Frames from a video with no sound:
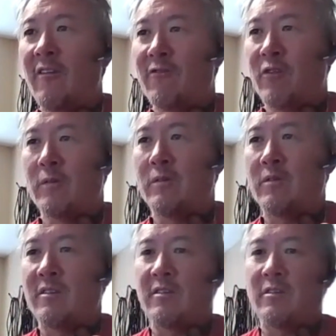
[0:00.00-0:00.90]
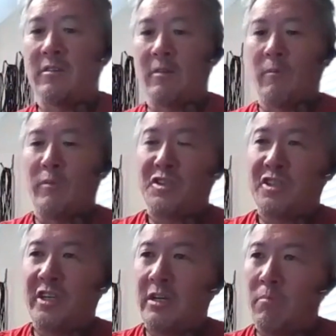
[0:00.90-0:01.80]
from the
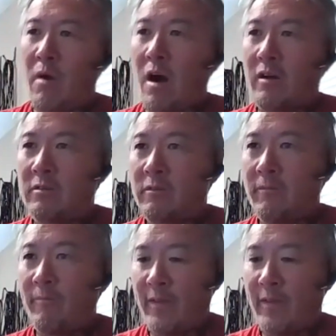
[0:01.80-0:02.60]
machine model,